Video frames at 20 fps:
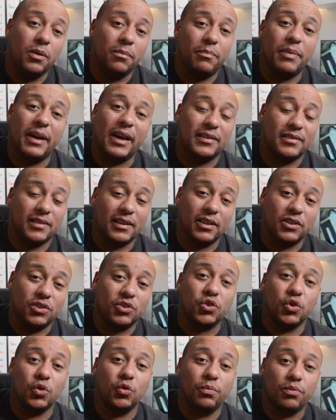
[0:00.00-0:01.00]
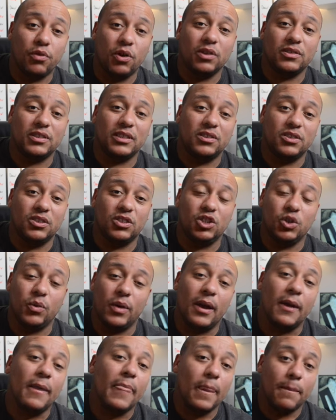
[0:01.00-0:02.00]
basically two processes to
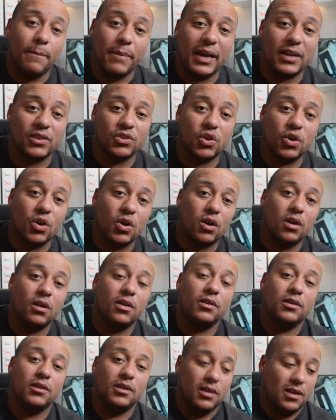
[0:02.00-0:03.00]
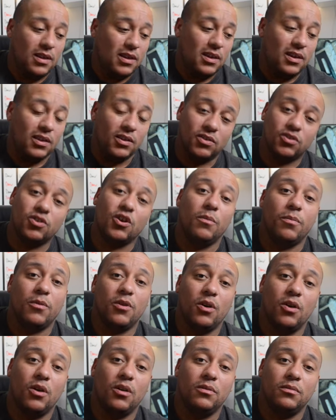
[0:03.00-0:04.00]
it: base coat, top
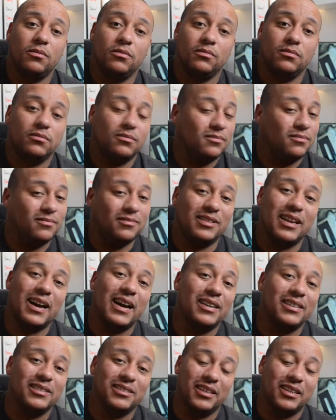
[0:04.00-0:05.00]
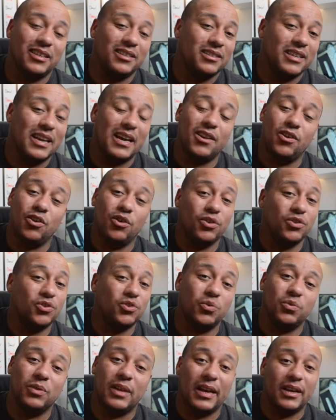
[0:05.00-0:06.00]
coat. That is it. They're the only
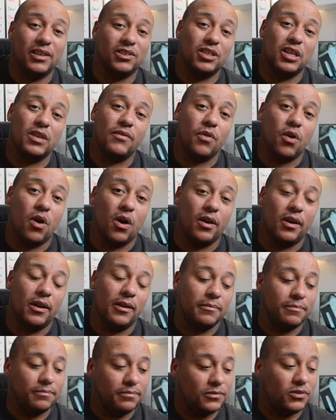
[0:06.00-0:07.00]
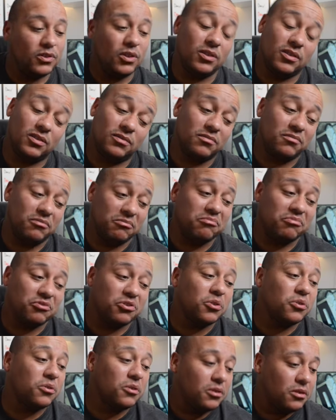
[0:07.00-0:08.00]
two layers that you've got in it. So it's
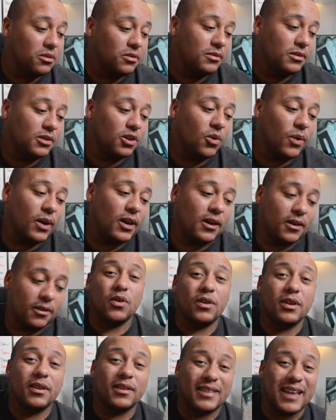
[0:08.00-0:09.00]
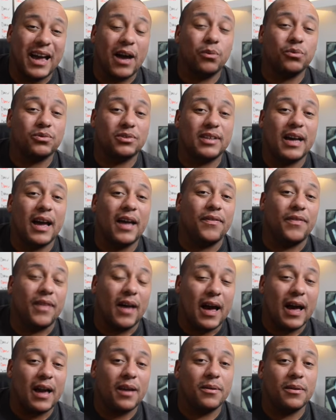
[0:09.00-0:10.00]
good, quick. The only downside that
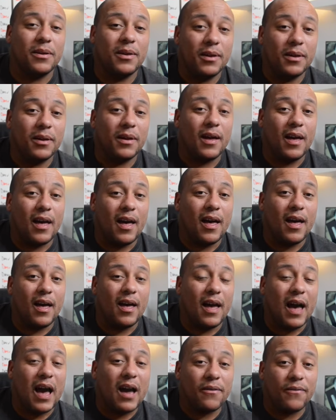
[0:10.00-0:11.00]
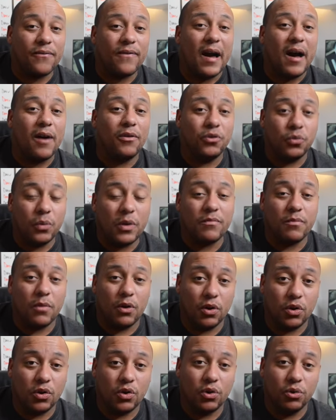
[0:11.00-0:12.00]
I found with
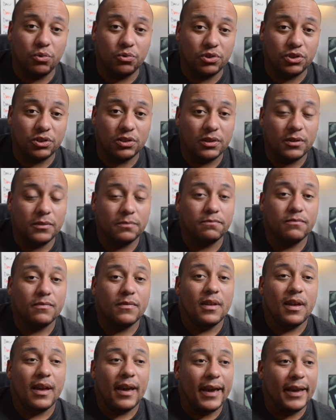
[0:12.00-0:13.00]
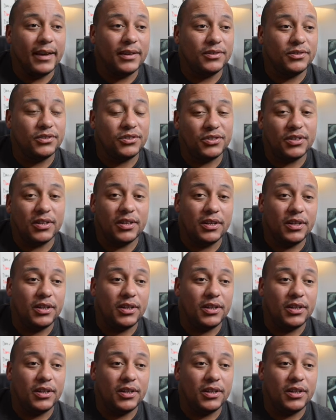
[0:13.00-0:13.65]
Monocouche is